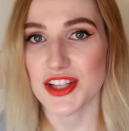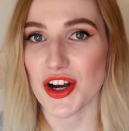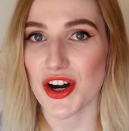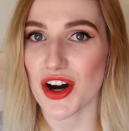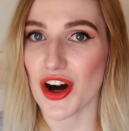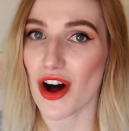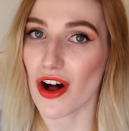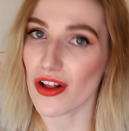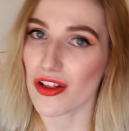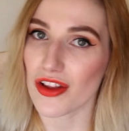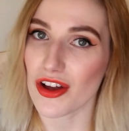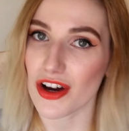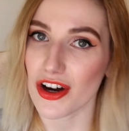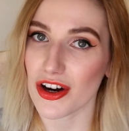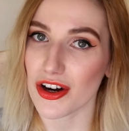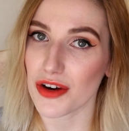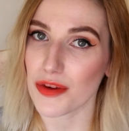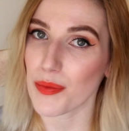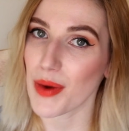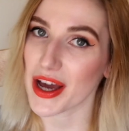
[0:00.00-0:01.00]
So
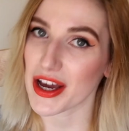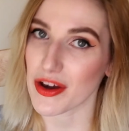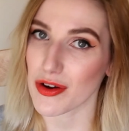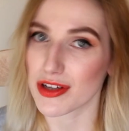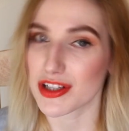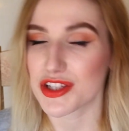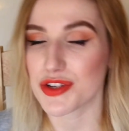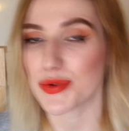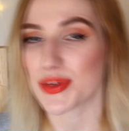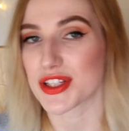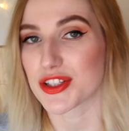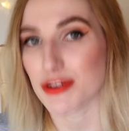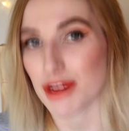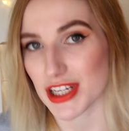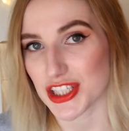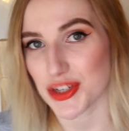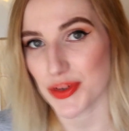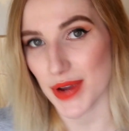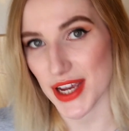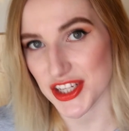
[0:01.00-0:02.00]
although we're going to his
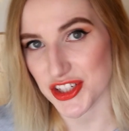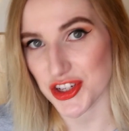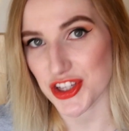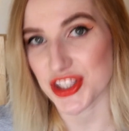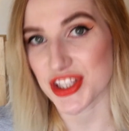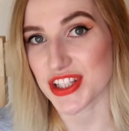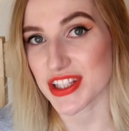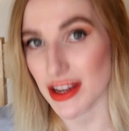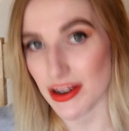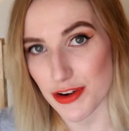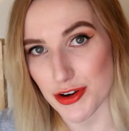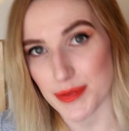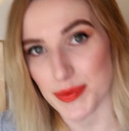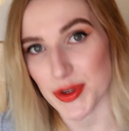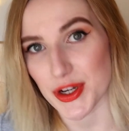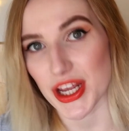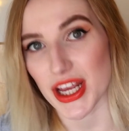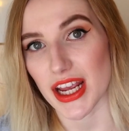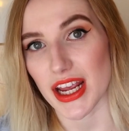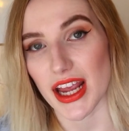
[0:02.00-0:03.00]
graduation
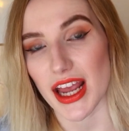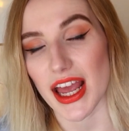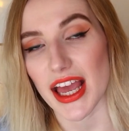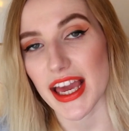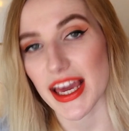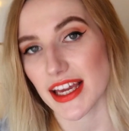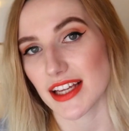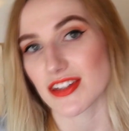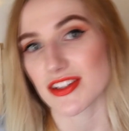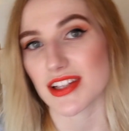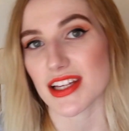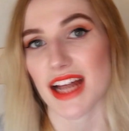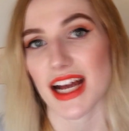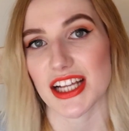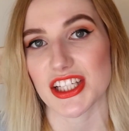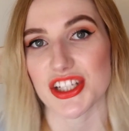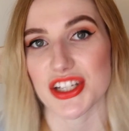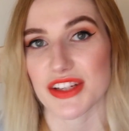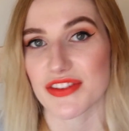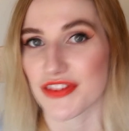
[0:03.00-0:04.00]
ceremony, he doesn't
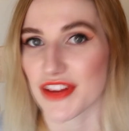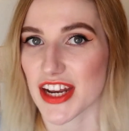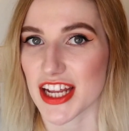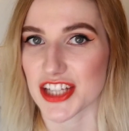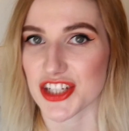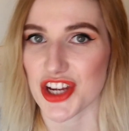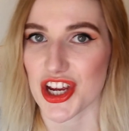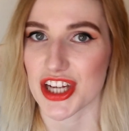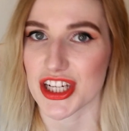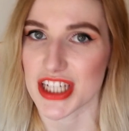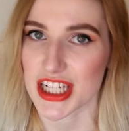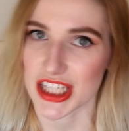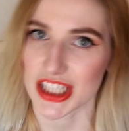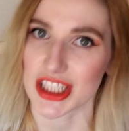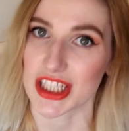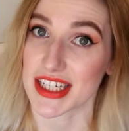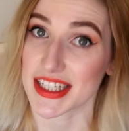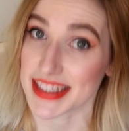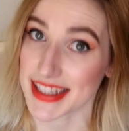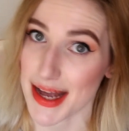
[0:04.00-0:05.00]
actually finish
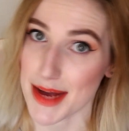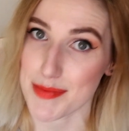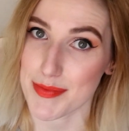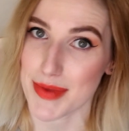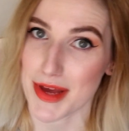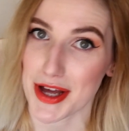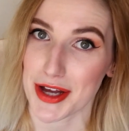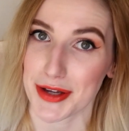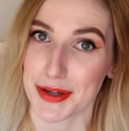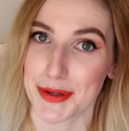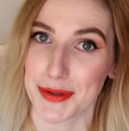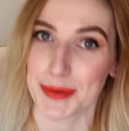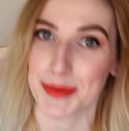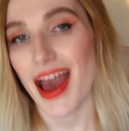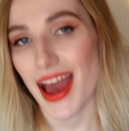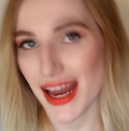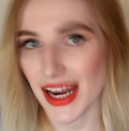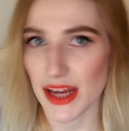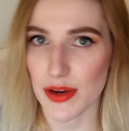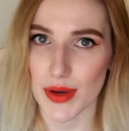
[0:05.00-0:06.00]
until December.
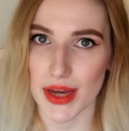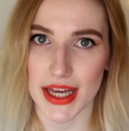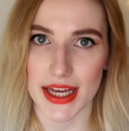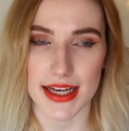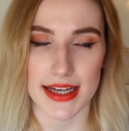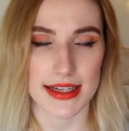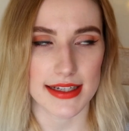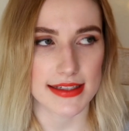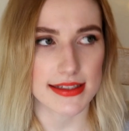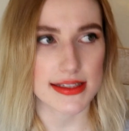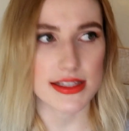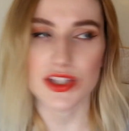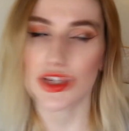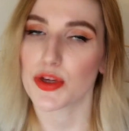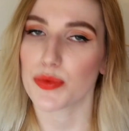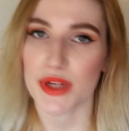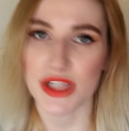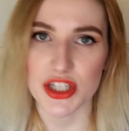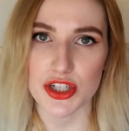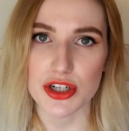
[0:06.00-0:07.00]
Anyway,
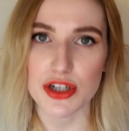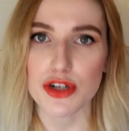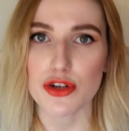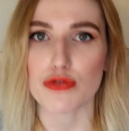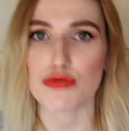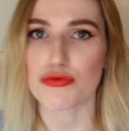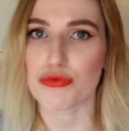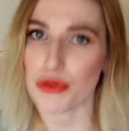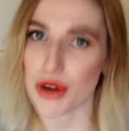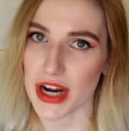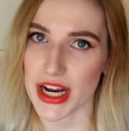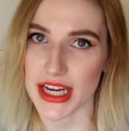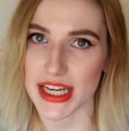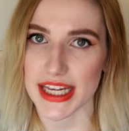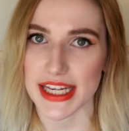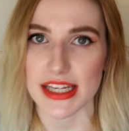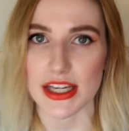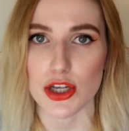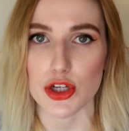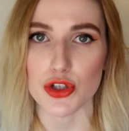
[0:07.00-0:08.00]
so we don't
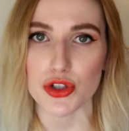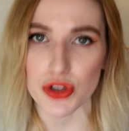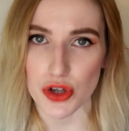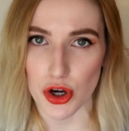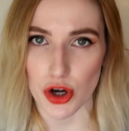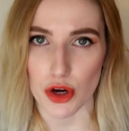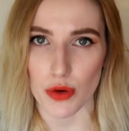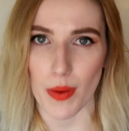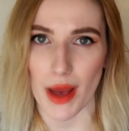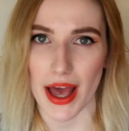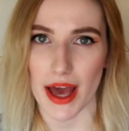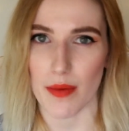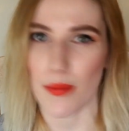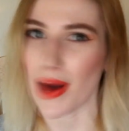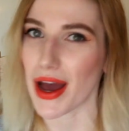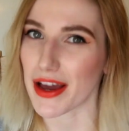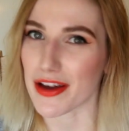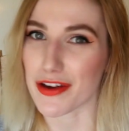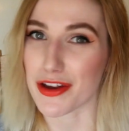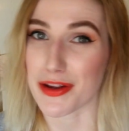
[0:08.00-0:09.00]
really know where
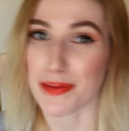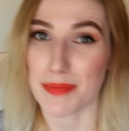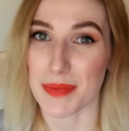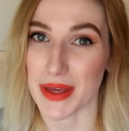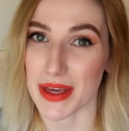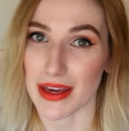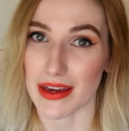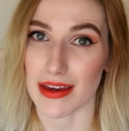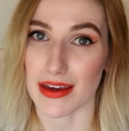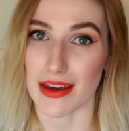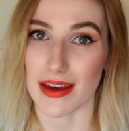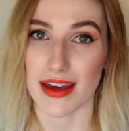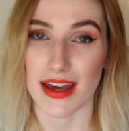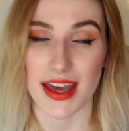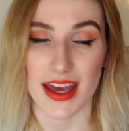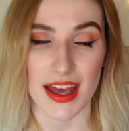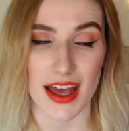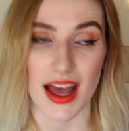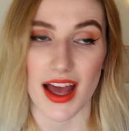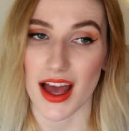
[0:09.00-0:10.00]
we're gonna be
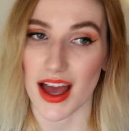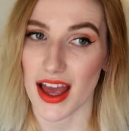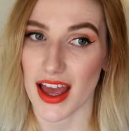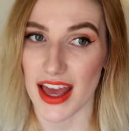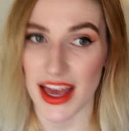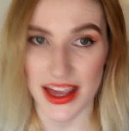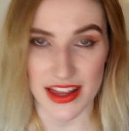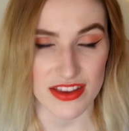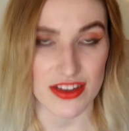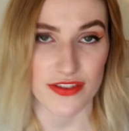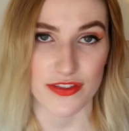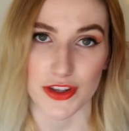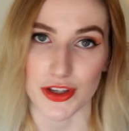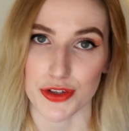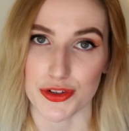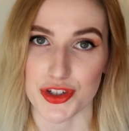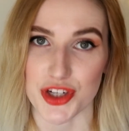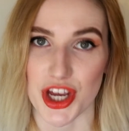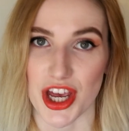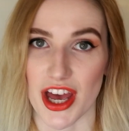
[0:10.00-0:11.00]
in the
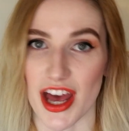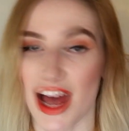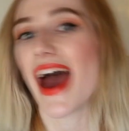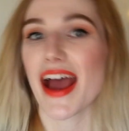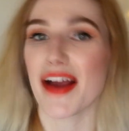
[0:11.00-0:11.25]
future.